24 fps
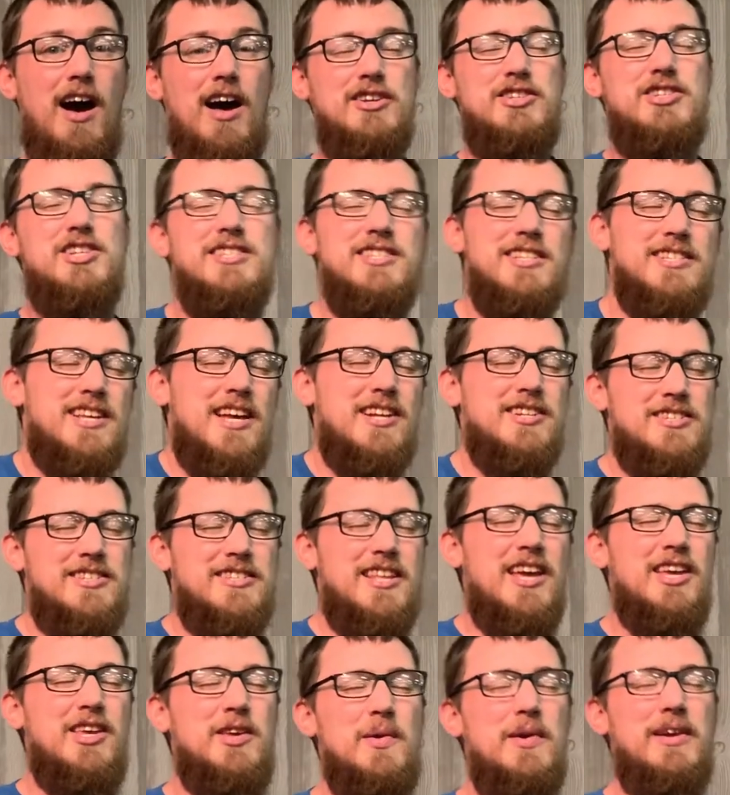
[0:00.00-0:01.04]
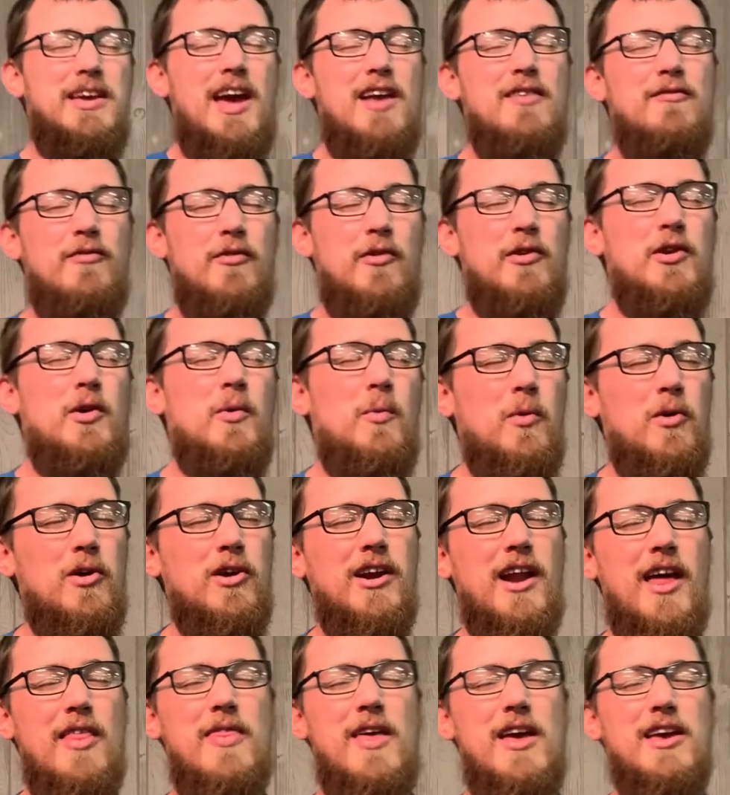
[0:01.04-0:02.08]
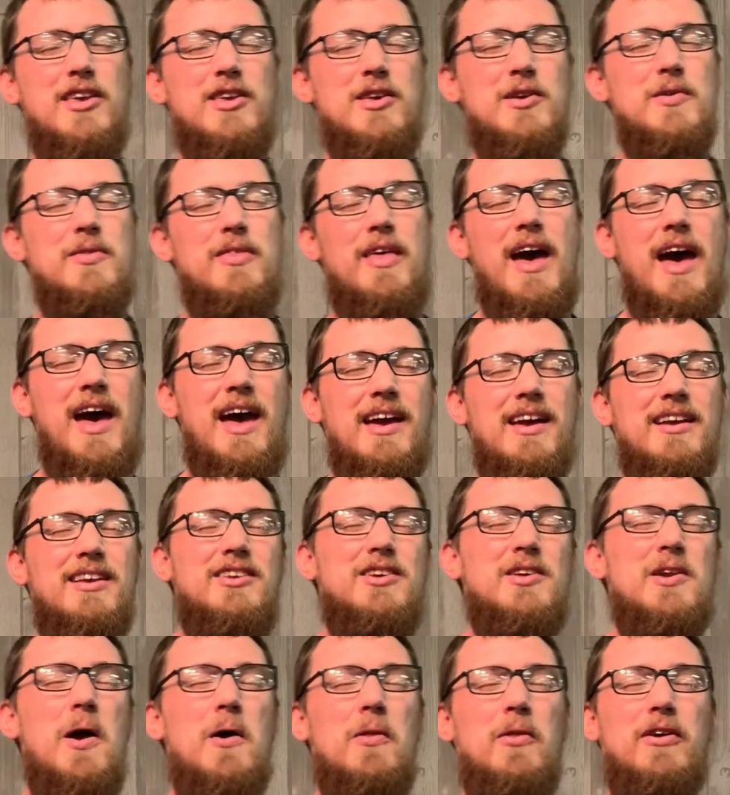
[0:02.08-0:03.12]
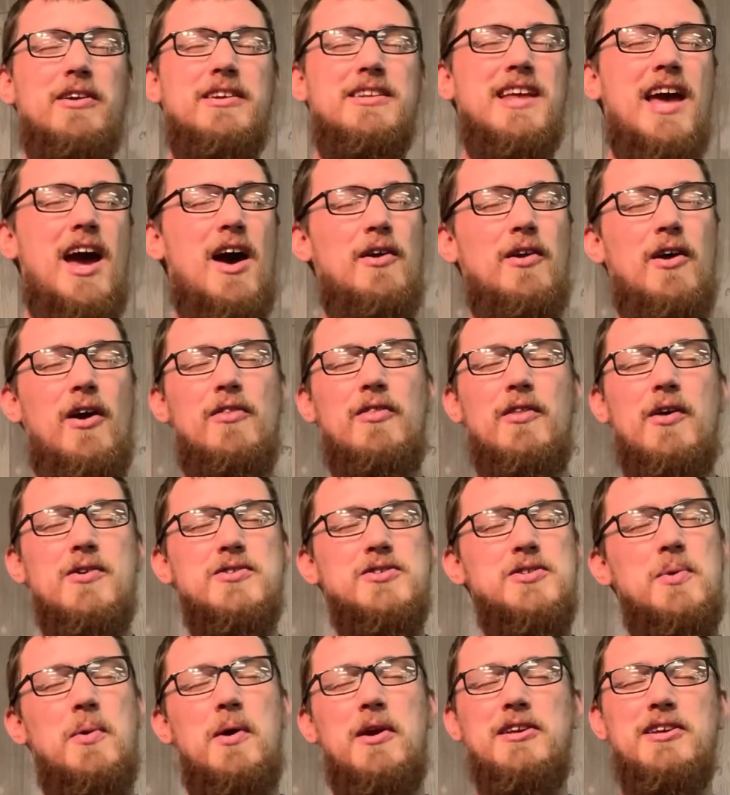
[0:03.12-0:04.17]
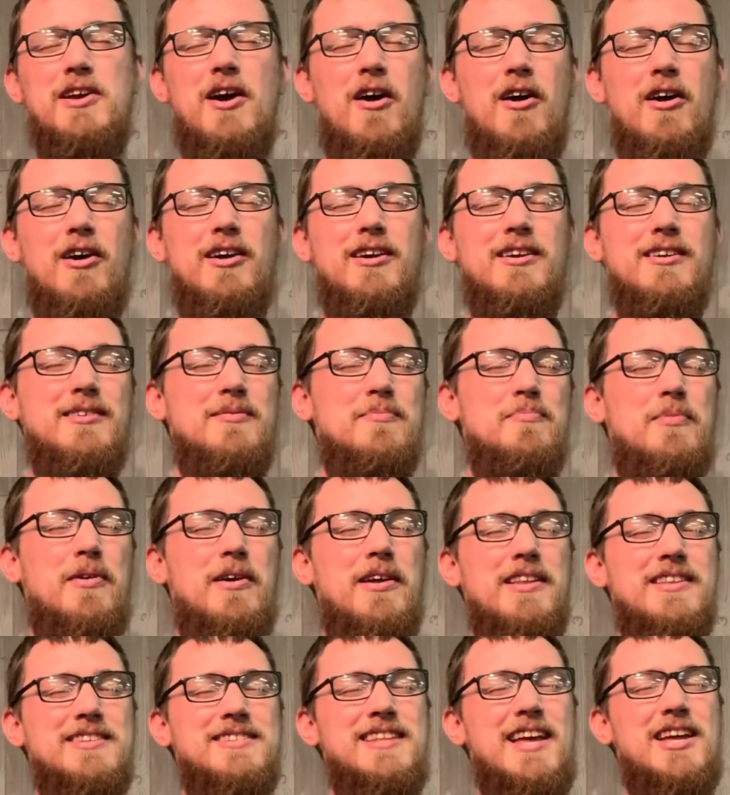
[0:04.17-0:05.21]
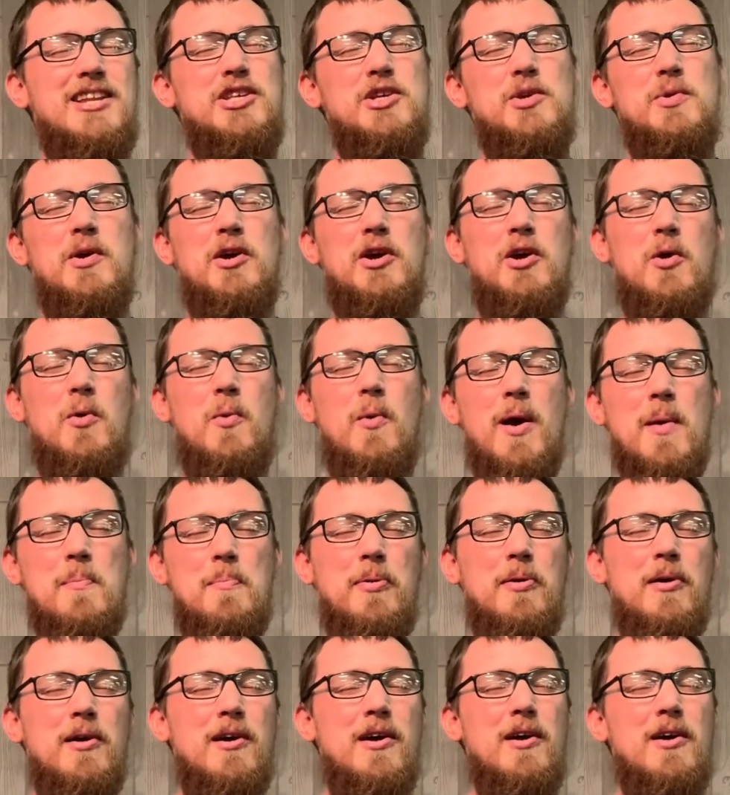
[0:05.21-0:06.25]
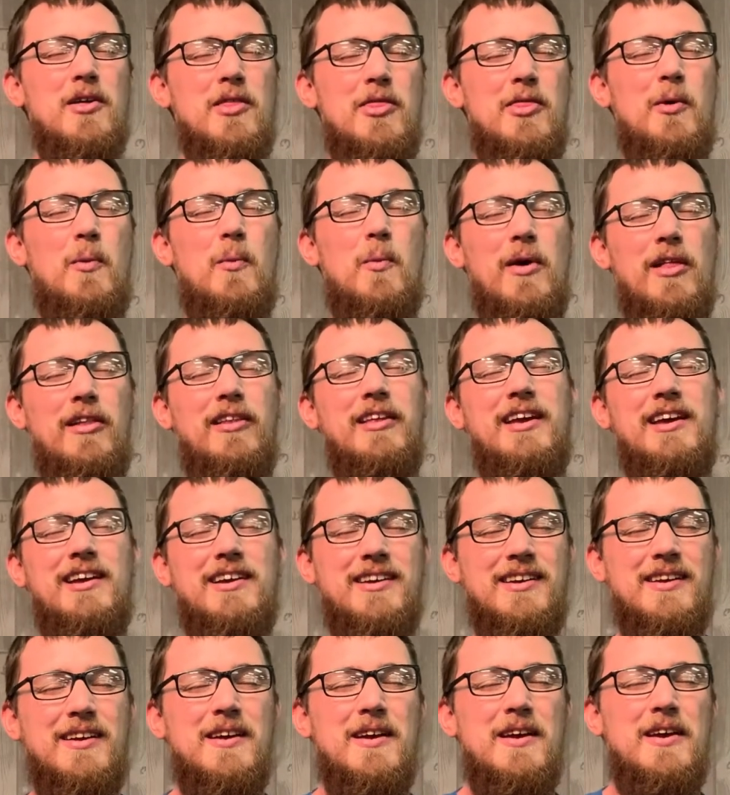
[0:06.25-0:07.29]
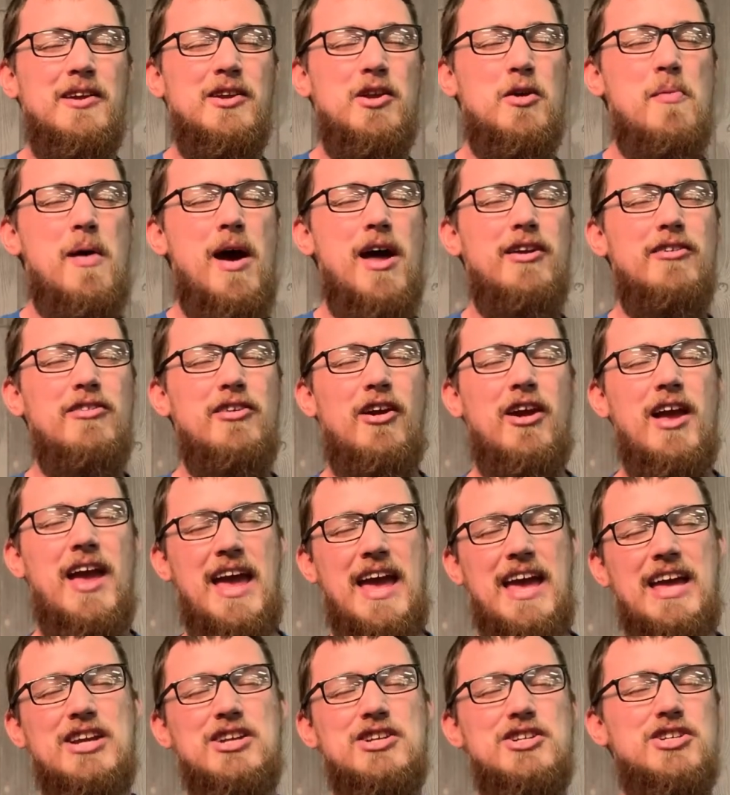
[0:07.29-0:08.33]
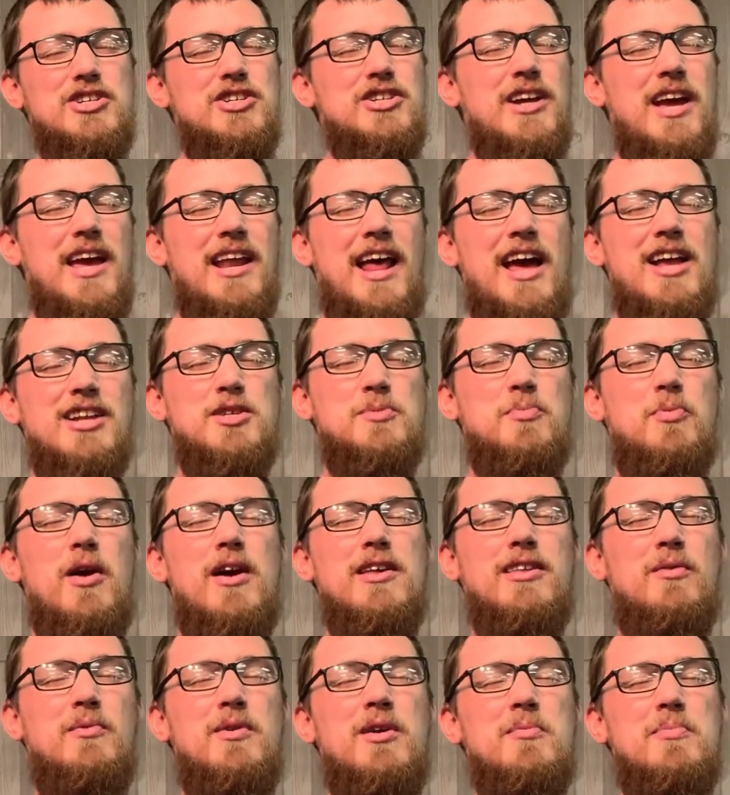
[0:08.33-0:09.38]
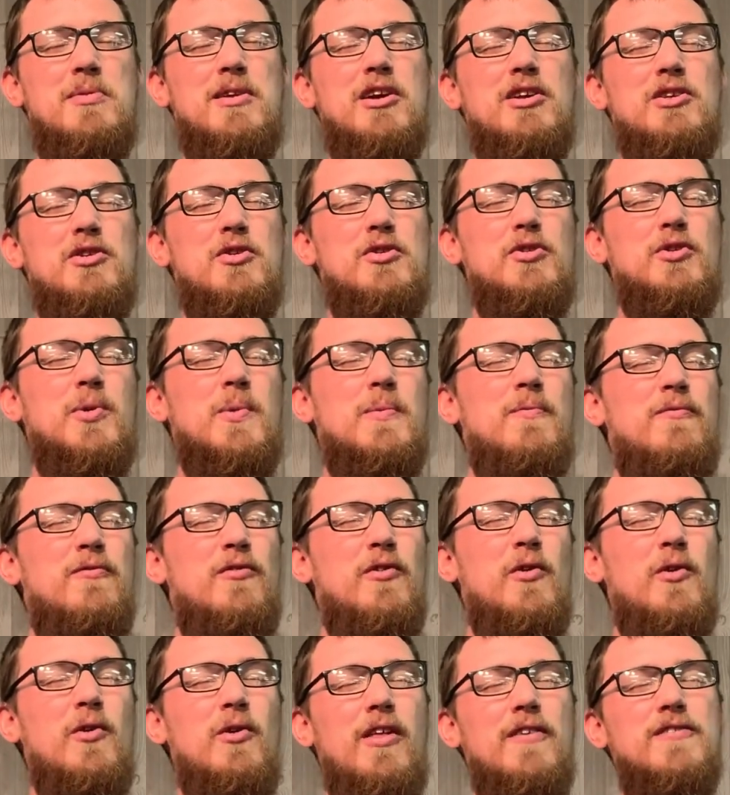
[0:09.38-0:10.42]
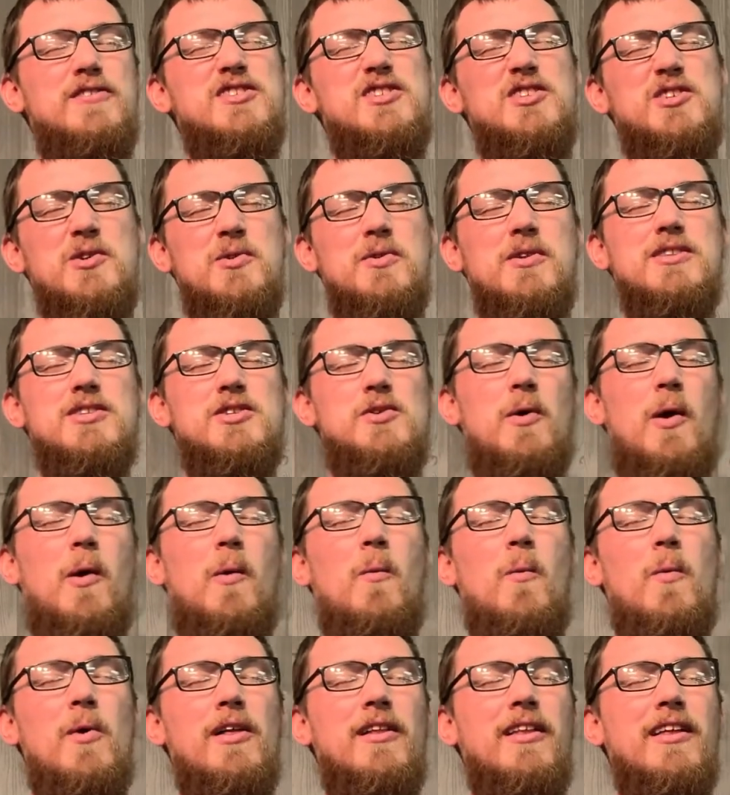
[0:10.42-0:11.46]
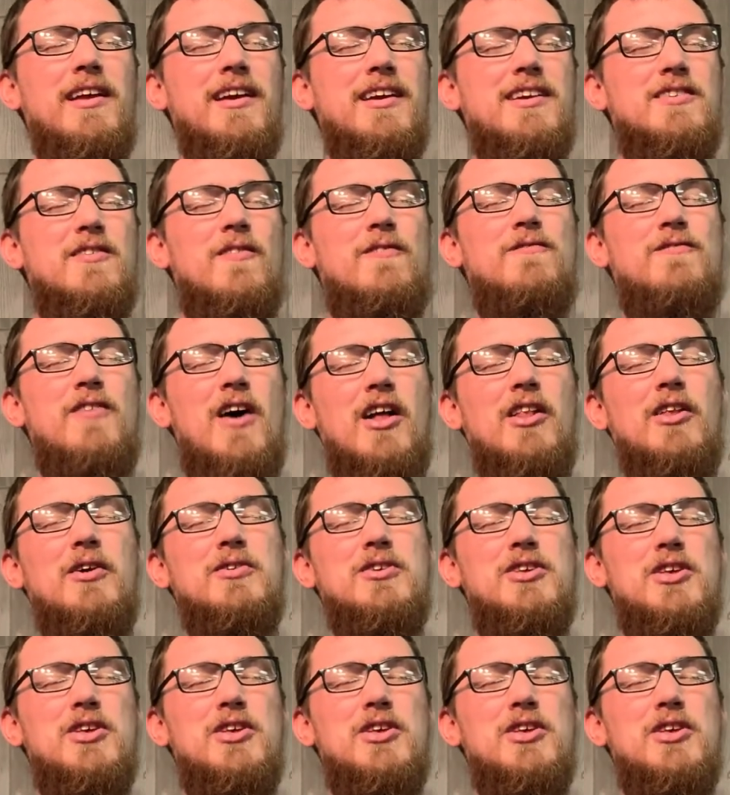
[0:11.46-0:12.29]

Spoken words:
Jesus, I just thank you again for your word. I thank you that you don't look down on those who are young, but instead you equip the willing, no matter their age. And I just pray that we would be a youth group full of students who are willing to follow